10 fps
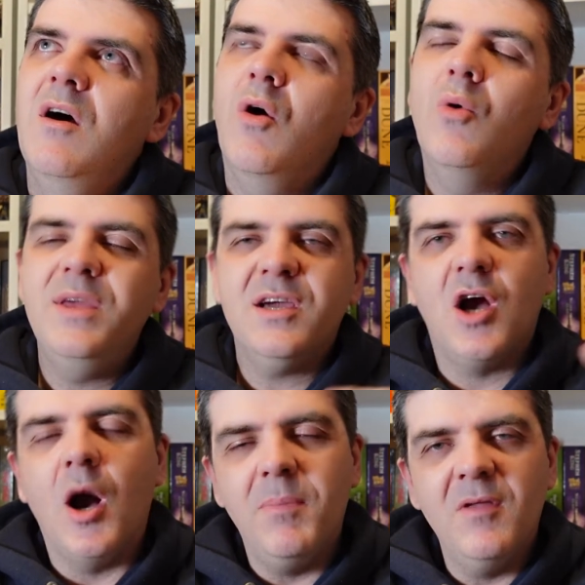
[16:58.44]
only a
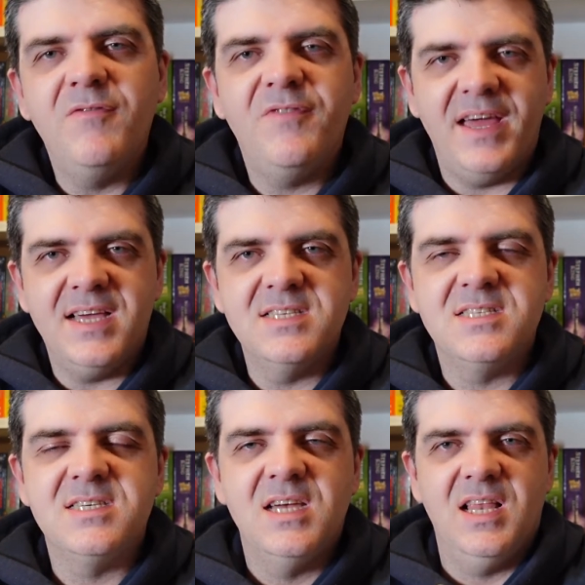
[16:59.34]
couple of
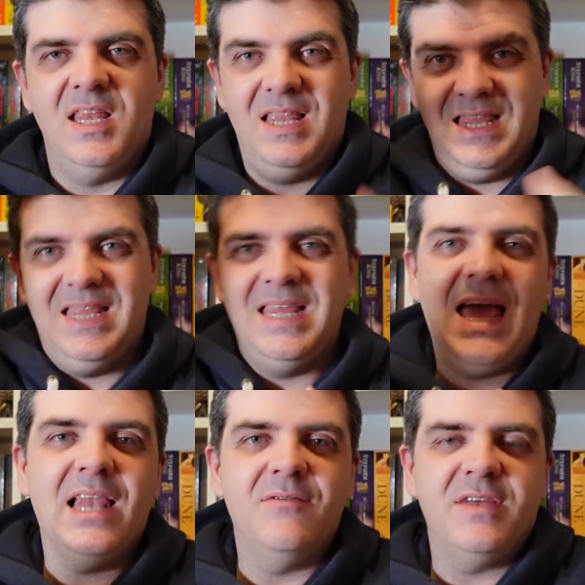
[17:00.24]
things
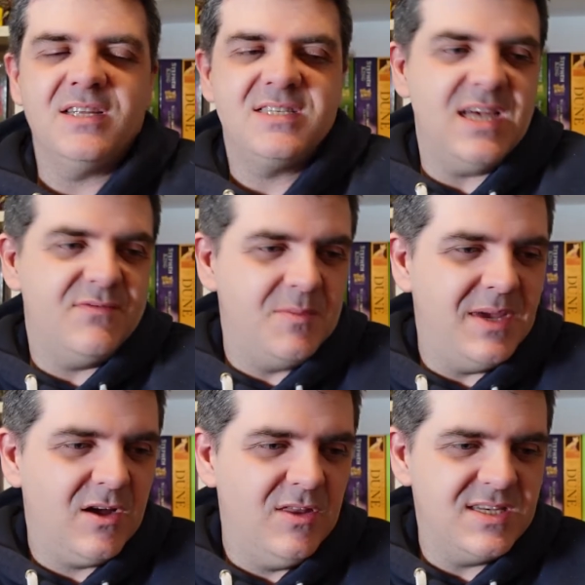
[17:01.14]
elevated itself to
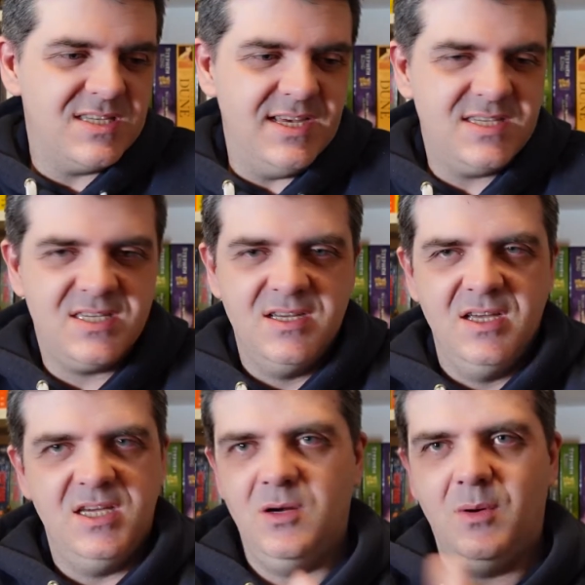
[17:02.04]
make on this list.
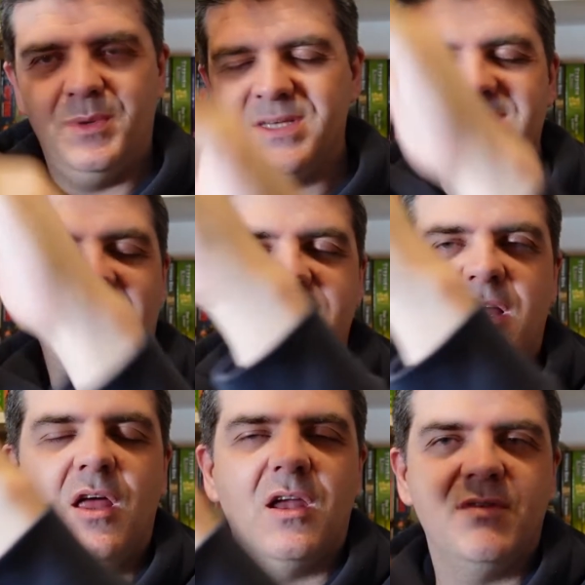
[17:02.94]
You know, it would have sat
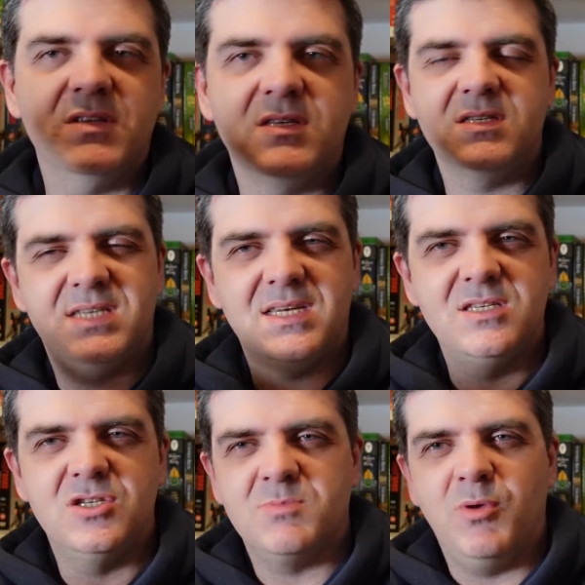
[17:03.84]
a lot of it
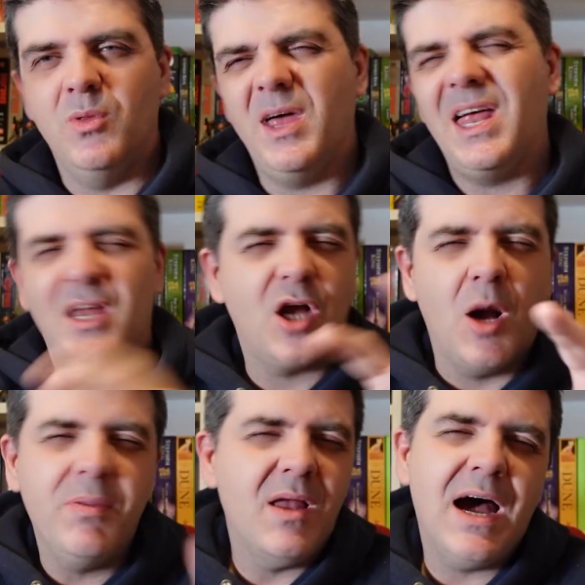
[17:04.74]
sitting just below that, and a
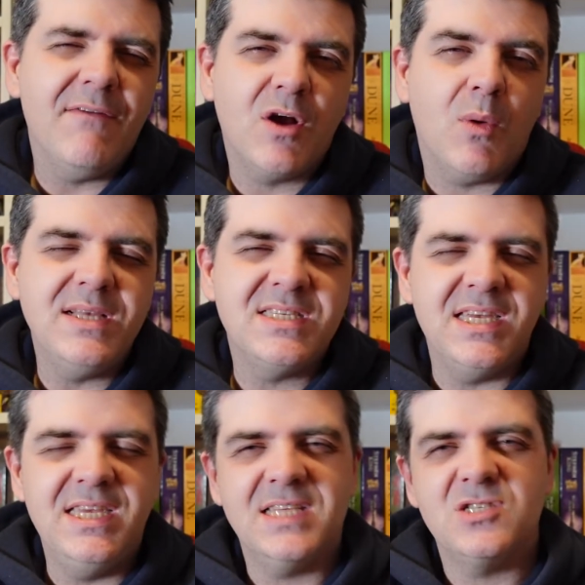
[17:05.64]
couple I haven't quite
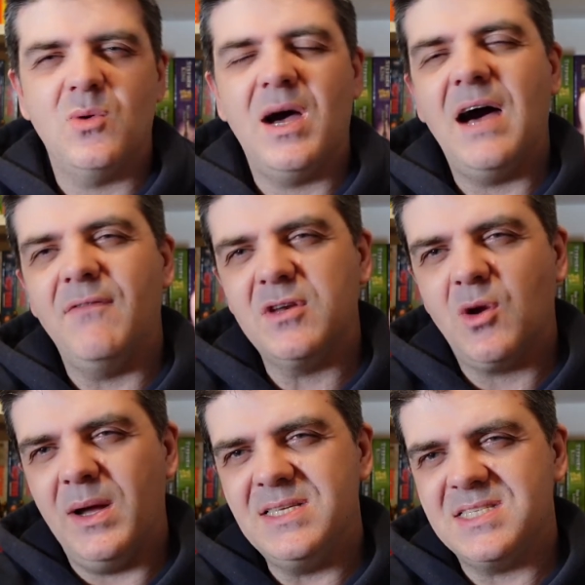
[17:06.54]
seen yet. So I haven't
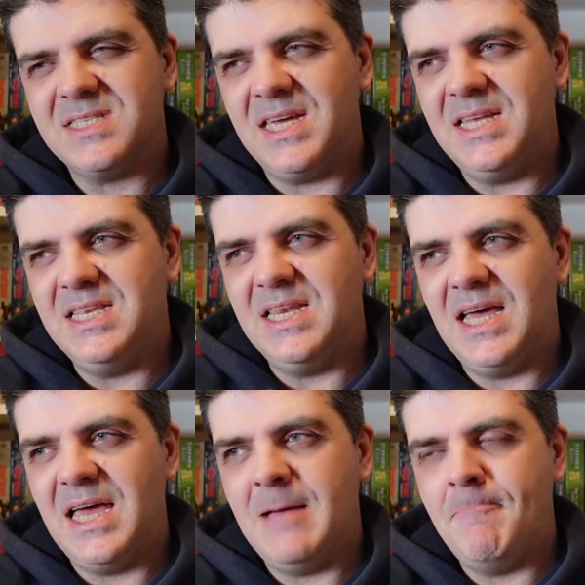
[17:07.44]
quite seen
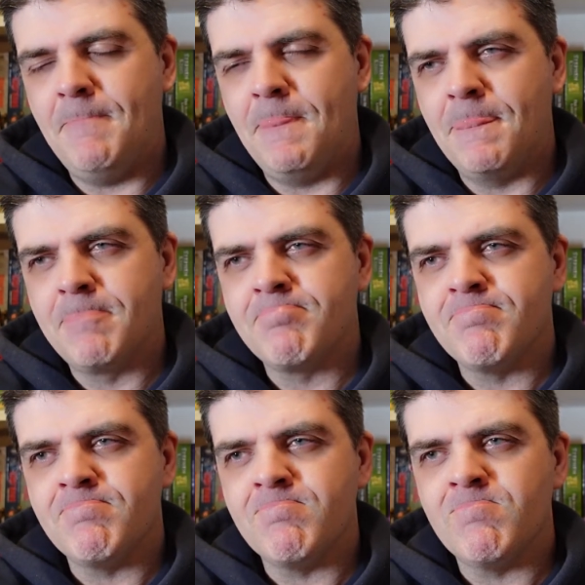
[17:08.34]
um,
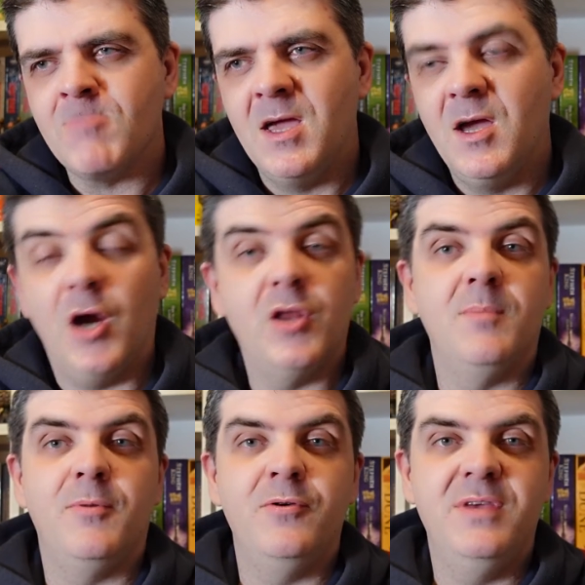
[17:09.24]
Out of
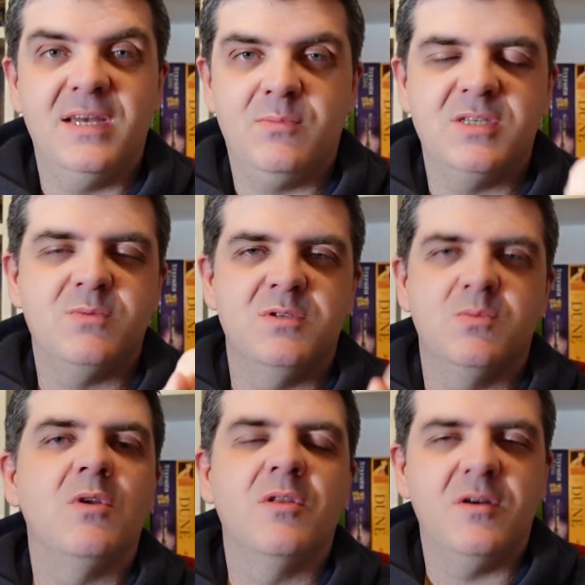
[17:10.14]
the Blue yet, which was
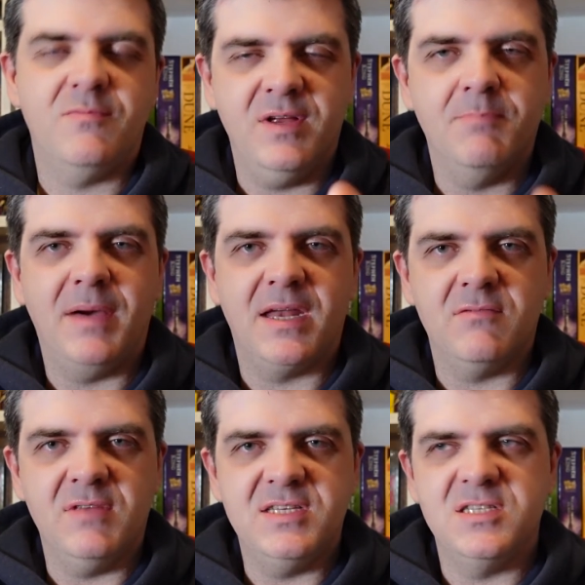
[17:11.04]
one of their real
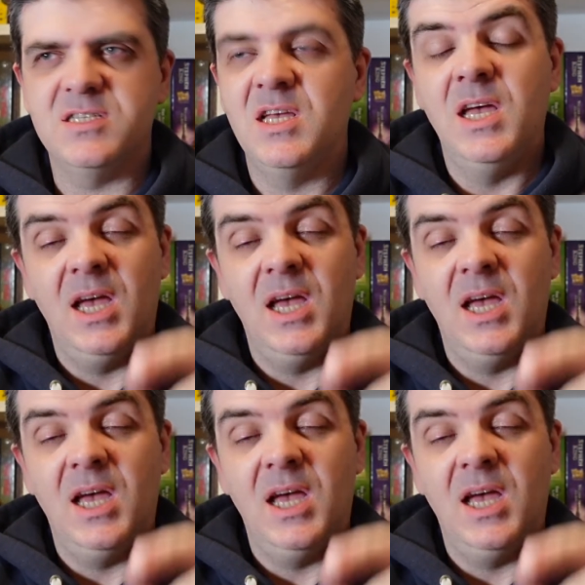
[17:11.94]
banner releases.